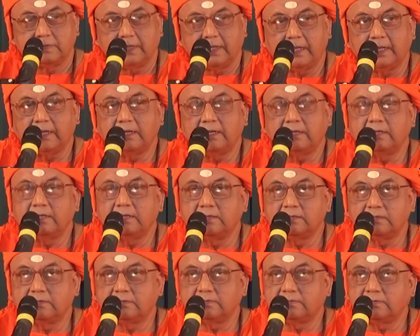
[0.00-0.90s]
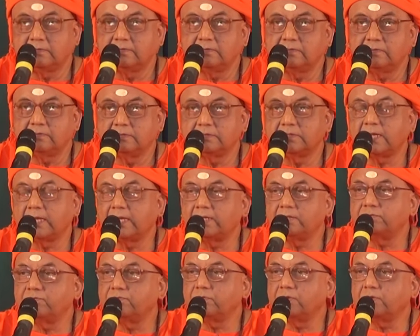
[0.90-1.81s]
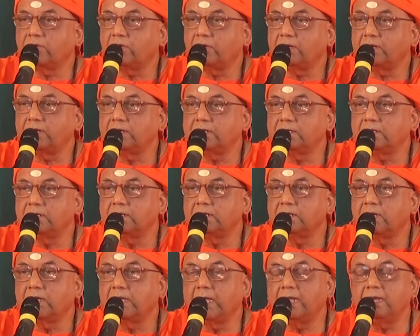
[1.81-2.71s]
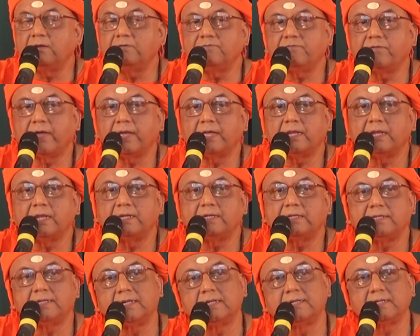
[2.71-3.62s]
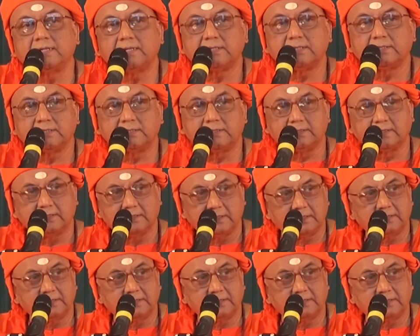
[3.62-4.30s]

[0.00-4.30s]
In science we call it infinite regression.